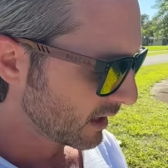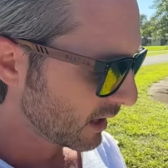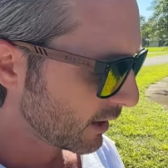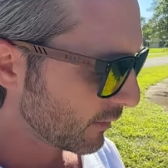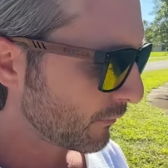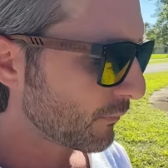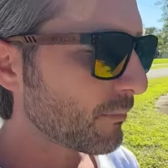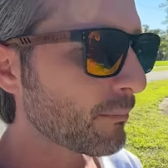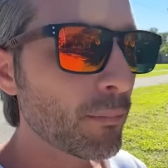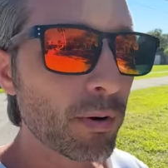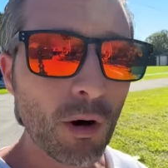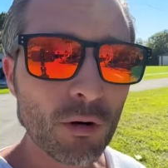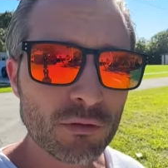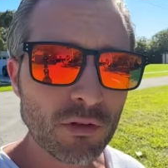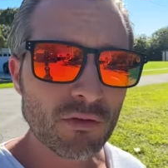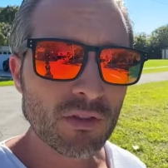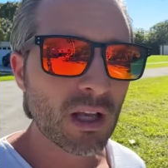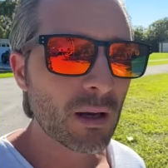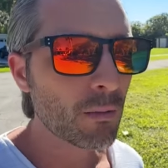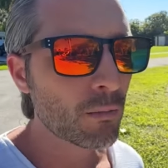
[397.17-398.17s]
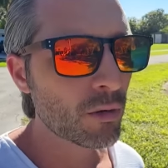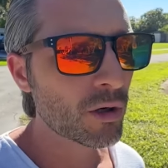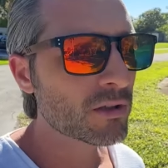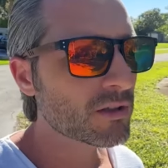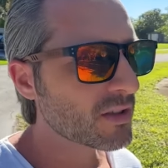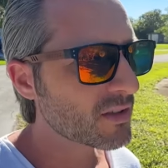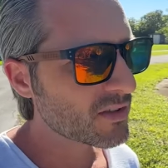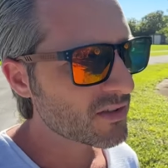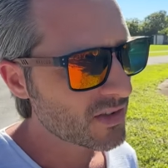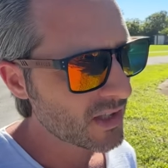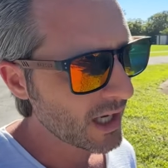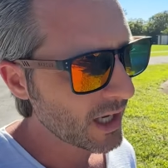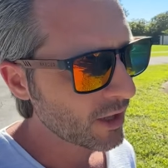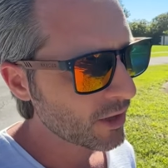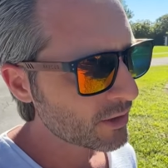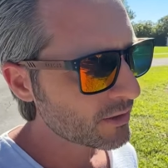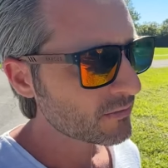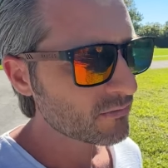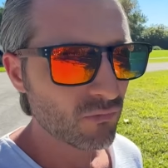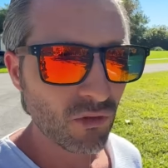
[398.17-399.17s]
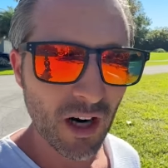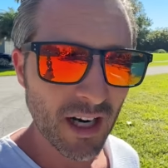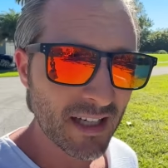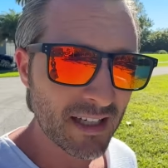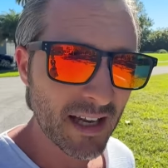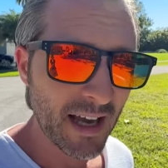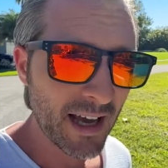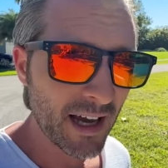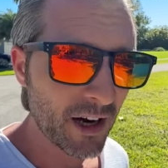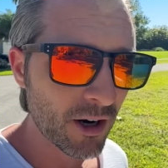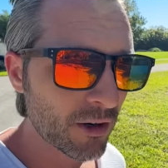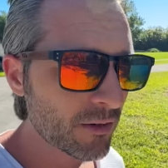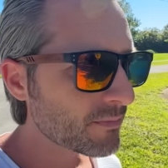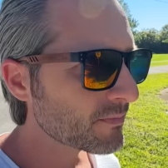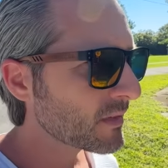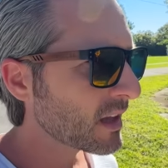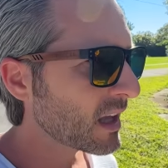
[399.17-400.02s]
If both of them were to sell right now,